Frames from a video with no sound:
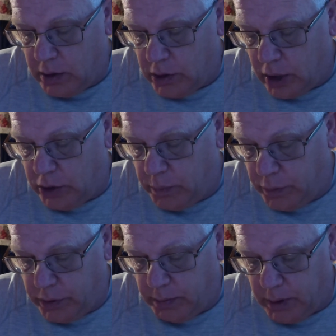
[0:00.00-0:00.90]
Thought you
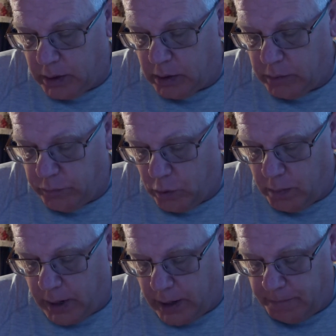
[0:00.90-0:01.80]
put them under the
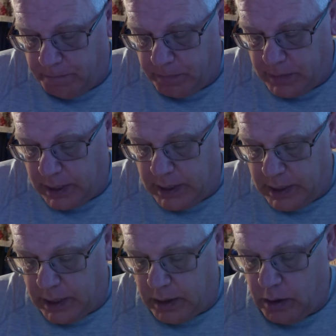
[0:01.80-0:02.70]
floor mat. I
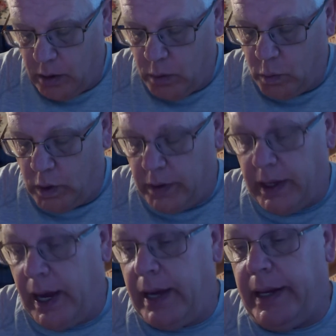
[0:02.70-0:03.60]
did. Well,
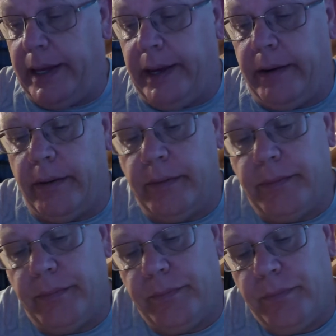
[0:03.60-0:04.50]
they ain't here.
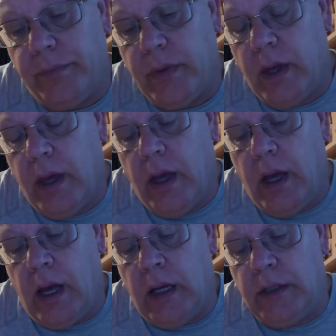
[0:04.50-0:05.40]

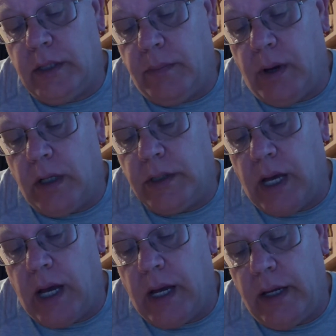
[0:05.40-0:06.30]
Honestly, boss,
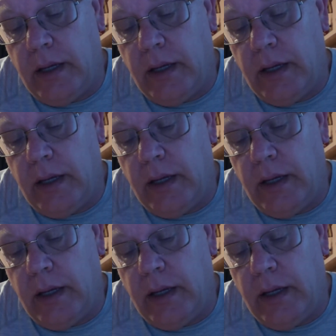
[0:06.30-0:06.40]
I.